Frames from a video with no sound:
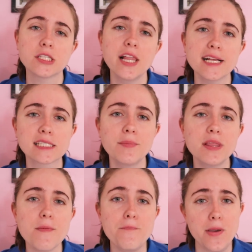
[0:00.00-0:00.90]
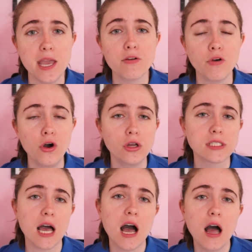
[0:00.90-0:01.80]
So that's some of the big
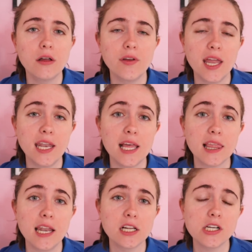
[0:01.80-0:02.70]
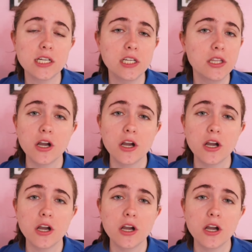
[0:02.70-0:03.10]
roles of an athletic director.